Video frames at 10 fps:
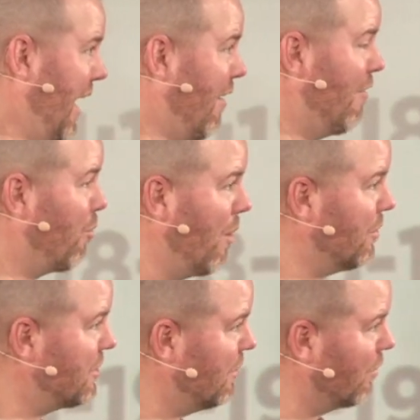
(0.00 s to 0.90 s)
I don't have a problem
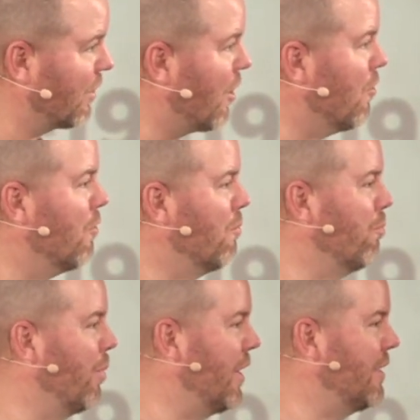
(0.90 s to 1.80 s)
with silver and gold,
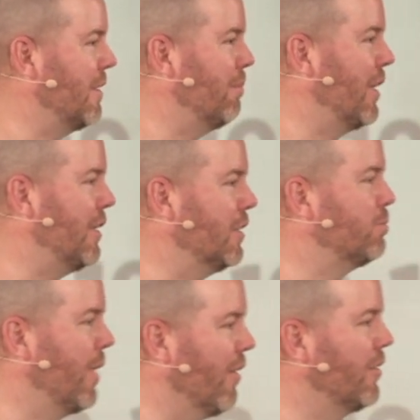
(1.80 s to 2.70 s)
but it does
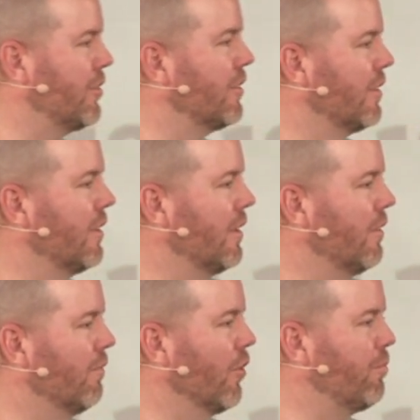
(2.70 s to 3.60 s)
perish.
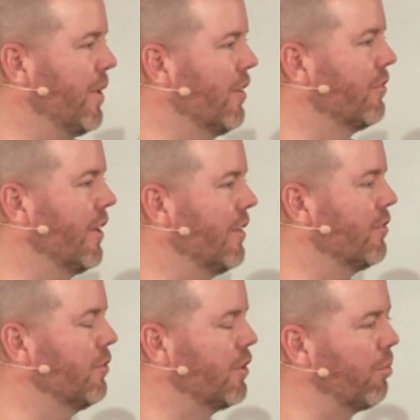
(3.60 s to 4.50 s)
First Peter is letting
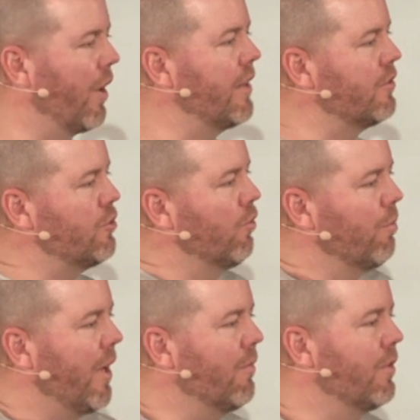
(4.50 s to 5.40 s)
us know that the price that you were
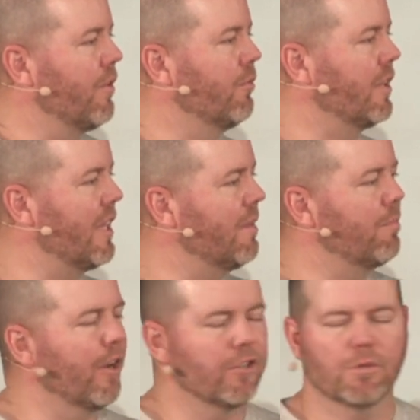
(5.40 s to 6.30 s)
paid with was an
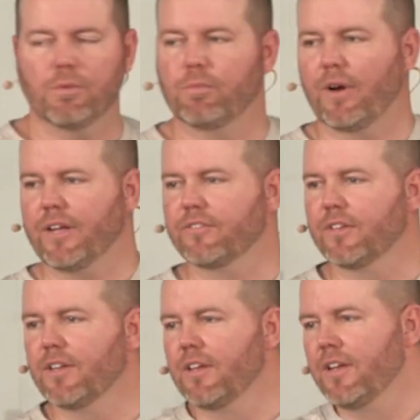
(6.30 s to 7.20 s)
imperishable
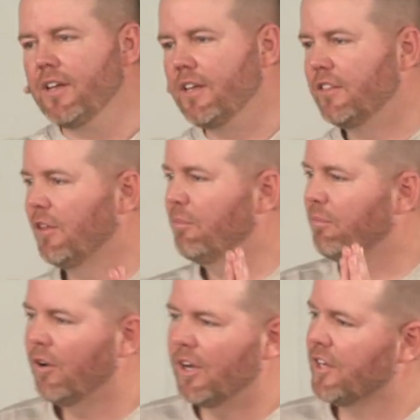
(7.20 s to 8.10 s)
price. The
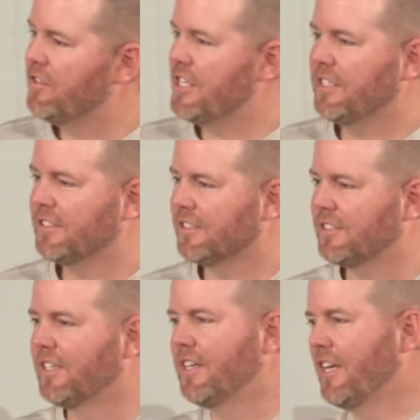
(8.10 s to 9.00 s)
blood of
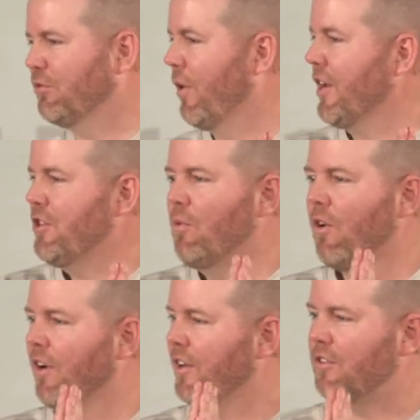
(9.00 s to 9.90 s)
Jesus is why you
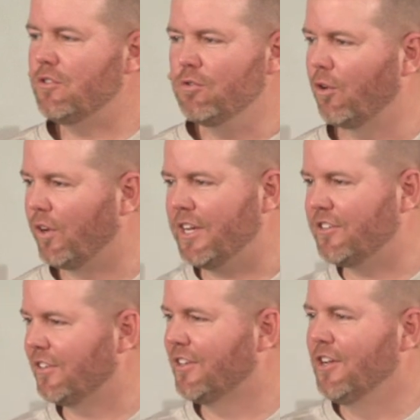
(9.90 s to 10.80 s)
are a new
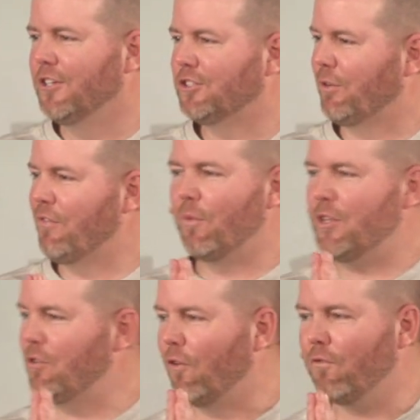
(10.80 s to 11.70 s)
creation. So even
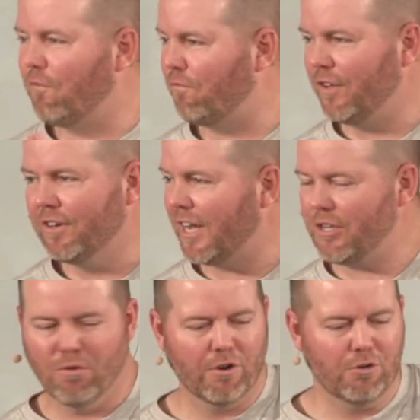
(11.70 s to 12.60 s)
when you don't feel
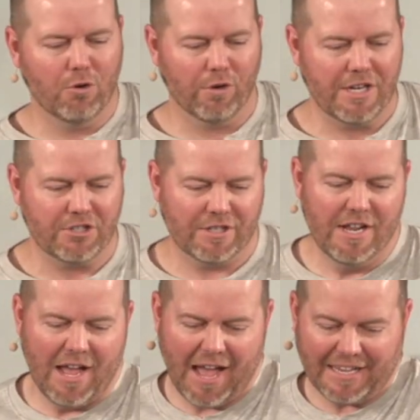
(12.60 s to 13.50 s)
like you are a new creation,
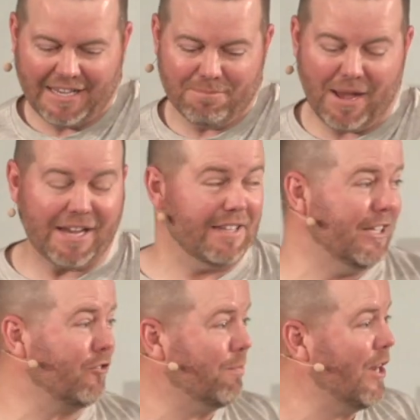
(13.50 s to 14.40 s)
I get back in
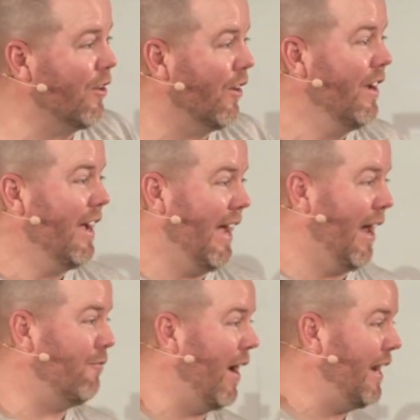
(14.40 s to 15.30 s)
this mirror and
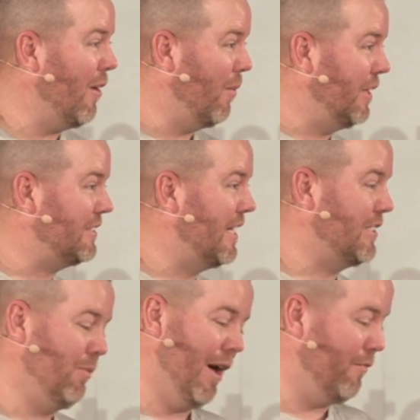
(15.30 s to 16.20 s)
I find out what it
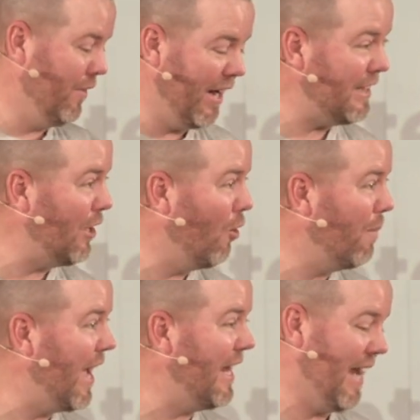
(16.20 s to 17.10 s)
says. And when I feel like the old
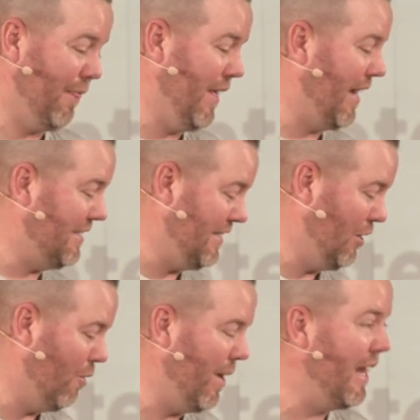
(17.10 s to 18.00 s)
man and I think I see
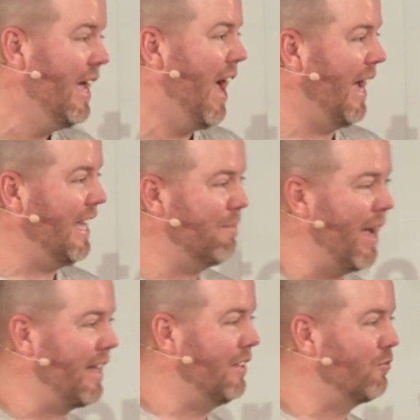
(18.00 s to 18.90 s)
the old man, I get
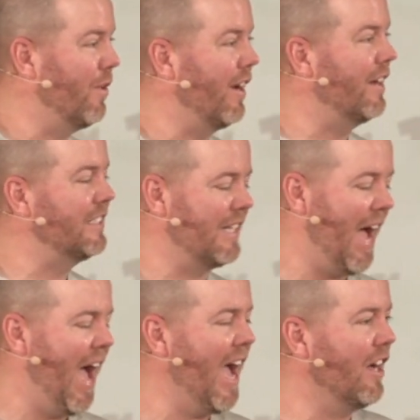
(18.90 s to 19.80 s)
back in this mirror. And listen,
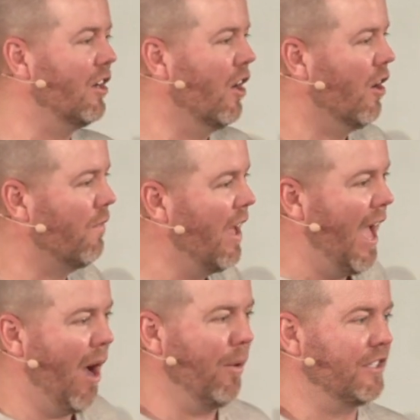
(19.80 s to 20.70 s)
I love
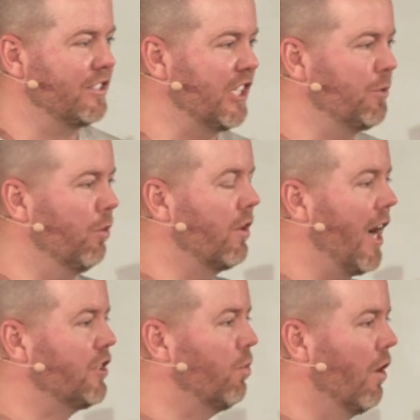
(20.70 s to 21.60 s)
how accessible
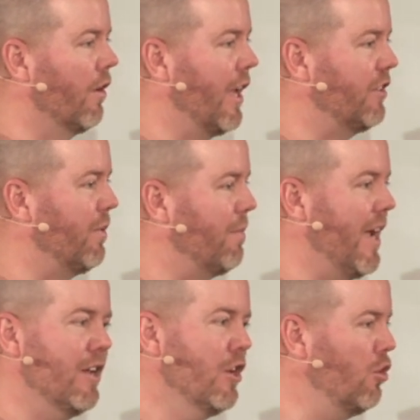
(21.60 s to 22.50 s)
God's word has been
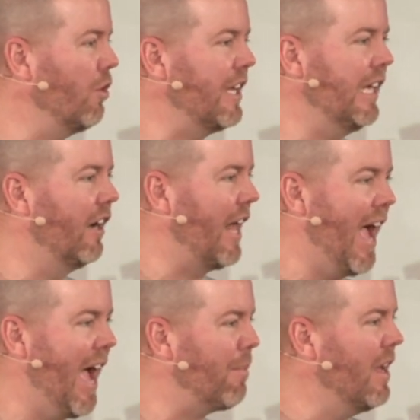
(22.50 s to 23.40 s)
made. You can get on an
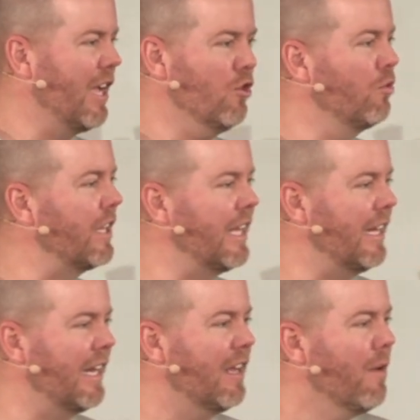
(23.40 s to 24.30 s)
app and you can
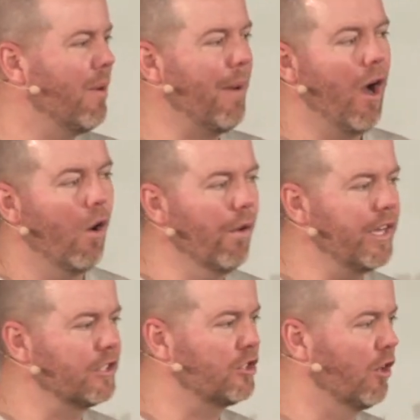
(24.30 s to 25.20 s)
get in it, but my only
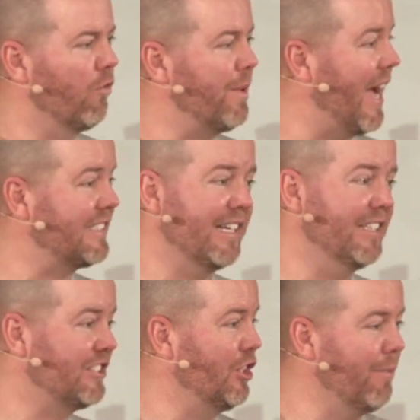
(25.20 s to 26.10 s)
concern would be, I say,
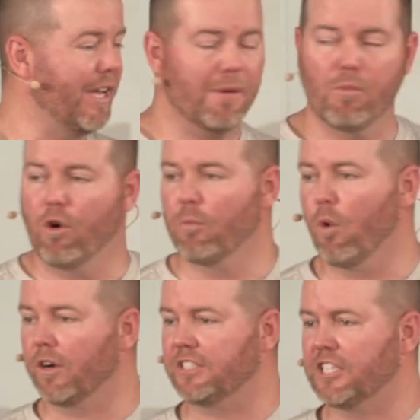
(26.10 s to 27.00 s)
let's still make it more and
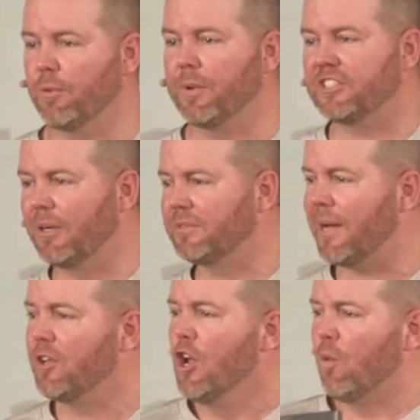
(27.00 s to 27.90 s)
more accessible. But
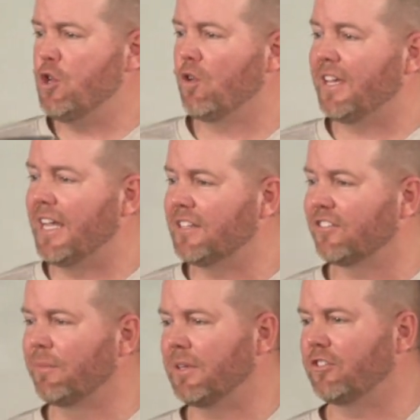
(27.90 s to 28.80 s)
sometimes when you can get to
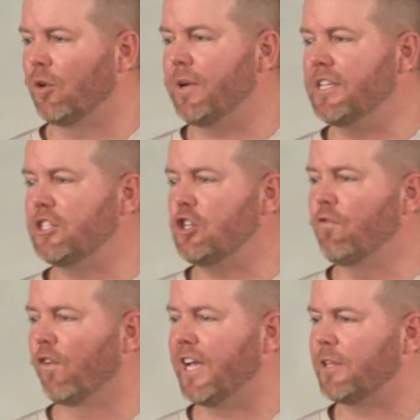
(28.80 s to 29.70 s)
something so easy, you
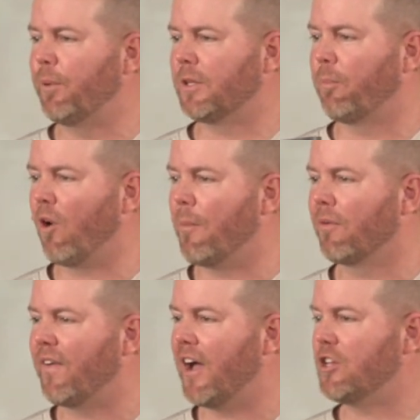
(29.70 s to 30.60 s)
forget to put the
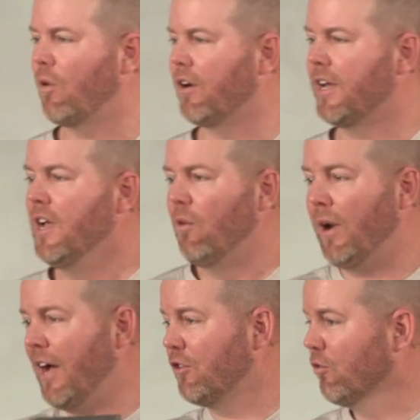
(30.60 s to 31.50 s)
proper value on it.
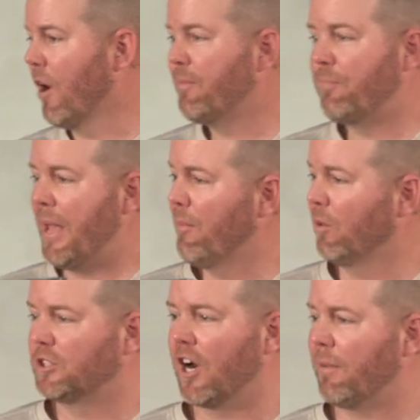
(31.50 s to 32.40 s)
When I grew up, people
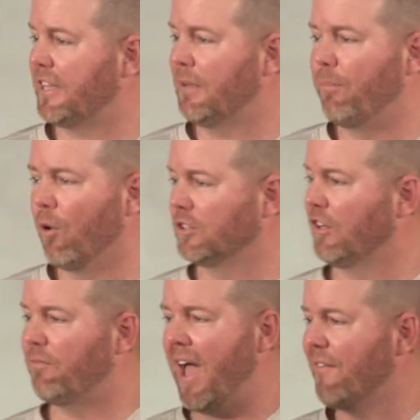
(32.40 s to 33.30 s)
would talk about the importance
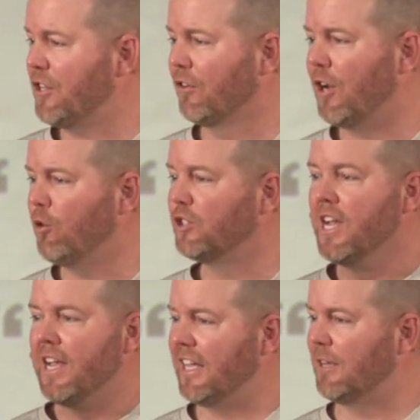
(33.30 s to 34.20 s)
of having your nose
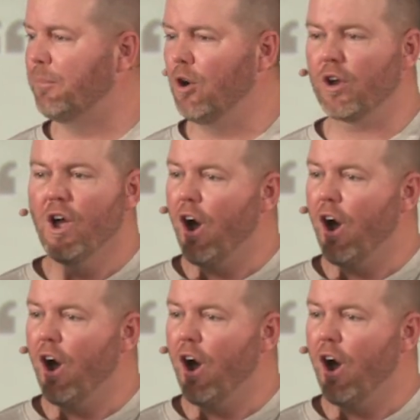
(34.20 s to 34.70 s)
in the book